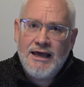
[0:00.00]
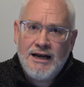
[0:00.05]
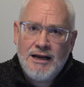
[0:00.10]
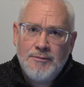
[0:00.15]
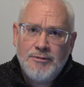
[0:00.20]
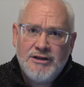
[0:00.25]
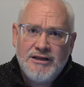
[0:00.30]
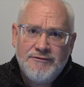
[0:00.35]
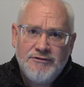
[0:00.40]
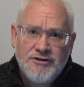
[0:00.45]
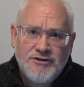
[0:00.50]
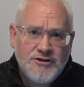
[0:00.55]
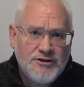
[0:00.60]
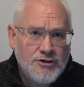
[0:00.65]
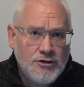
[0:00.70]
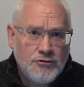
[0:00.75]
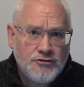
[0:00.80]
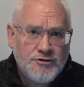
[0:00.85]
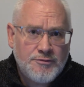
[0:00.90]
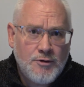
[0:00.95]
believe it's in
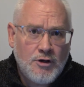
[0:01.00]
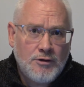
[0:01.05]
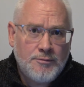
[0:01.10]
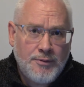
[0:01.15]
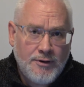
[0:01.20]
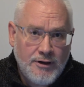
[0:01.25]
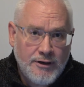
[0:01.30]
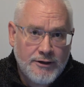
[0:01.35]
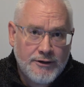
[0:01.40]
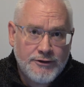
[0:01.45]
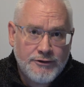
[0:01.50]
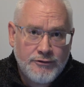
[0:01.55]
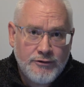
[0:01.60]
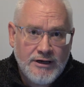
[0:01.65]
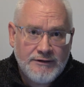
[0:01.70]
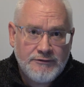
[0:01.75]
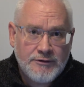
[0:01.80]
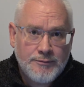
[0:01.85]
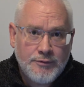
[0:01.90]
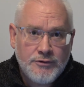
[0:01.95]
no small part to
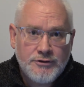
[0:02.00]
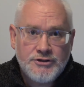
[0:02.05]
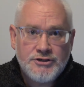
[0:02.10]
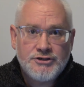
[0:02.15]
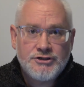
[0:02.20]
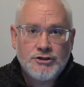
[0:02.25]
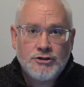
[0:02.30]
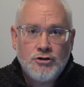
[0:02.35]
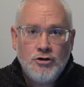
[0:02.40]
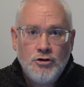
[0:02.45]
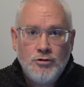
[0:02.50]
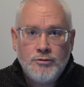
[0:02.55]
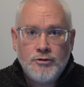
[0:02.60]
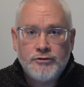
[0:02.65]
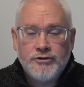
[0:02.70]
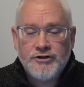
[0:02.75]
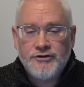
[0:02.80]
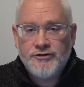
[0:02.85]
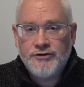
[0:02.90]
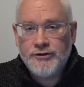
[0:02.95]
having purchased a Kobo
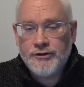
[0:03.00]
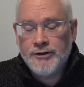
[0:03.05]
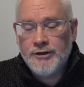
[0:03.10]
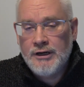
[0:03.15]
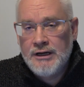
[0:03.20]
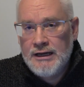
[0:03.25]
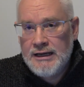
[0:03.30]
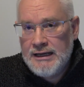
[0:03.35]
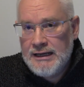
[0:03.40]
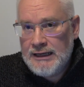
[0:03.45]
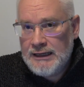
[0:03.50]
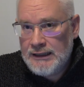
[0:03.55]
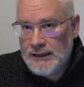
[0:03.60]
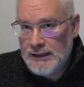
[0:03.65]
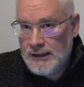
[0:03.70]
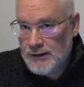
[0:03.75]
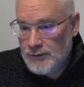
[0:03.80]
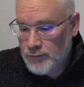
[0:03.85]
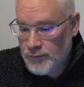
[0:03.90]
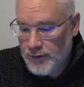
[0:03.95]
this year,
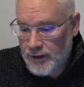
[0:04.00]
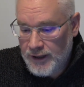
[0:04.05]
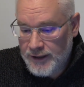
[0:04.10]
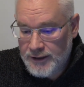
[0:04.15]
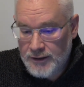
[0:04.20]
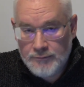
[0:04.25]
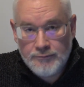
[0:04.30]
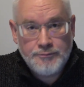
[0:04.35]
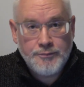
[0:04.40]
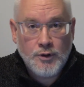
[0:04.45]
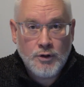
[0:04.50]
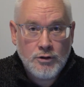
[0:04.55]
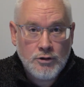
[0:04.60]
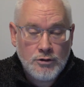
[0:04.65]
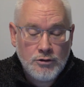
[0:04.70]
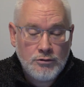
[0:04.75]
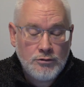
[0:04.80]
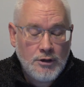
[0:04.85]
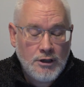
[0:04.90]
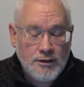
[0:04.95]
where I can
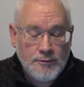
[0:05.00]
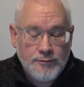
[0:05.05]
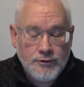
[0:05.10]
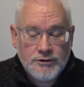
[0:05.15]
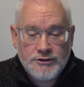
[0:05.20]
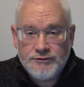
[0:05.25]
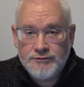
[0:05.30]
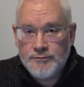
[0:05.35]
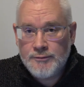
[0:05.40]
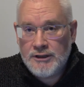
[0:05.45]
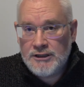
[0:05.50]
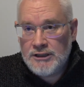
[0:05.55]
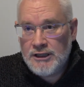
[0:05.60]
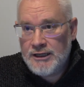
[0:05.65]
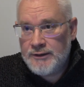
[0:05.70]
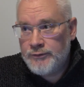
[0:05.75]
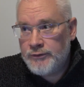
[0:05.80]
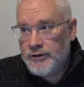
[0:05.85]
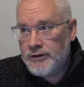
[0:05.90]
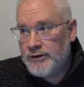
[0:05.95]
borrow books from my
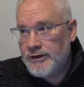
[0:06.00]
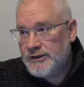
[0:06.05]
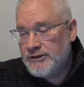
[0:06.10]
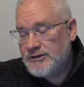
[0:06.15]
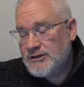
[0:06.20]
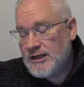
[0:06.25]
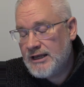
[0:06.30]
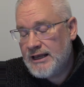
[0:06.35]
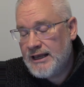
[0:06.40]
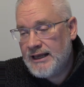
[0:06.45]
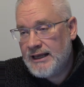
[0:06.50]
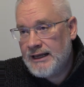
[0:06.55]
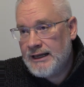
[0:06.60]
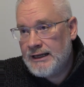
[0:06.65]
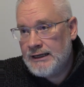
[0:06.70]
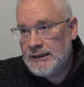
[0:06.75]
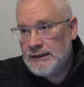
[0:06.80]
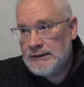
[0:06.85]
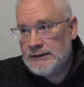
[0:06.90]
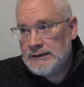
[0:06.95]
libraries
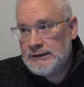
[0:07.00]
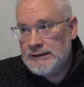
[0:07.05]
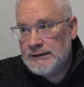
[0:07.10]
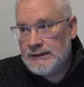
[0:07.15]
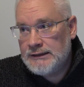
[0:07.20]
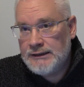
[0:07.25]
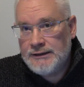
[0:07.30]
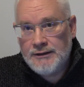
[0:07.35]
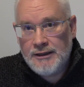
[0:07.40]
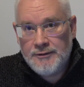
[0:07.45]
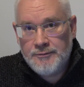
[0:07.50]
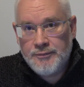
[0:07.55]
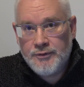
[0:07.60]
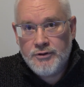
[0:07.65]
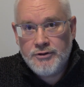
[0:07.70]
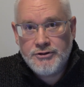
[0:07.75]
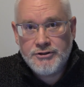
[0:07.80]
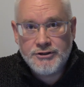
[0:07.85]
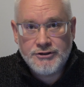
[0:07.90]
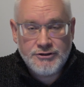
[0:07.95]
and
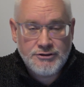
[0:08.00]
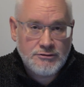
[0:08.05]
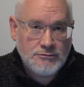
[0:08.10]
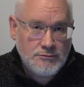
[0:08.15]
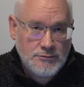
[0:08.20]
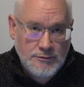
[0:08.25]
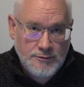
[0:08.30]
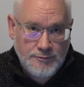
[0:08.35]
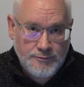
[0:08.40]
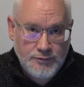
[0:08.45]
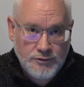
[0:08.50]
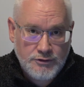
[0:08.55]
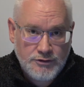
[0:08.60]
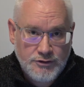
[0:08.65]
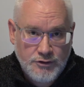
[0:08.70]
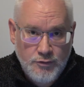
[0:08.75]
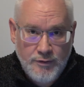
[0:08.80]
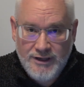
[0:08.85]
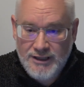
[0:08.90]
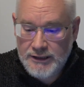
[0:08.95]
purchase books
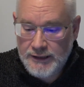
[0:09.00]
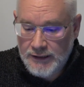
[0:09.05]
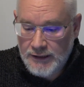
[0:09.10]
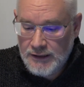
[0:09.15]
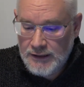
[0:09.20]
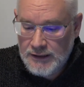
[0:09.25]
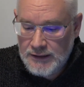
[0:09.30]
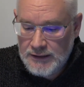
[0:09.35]
quickly.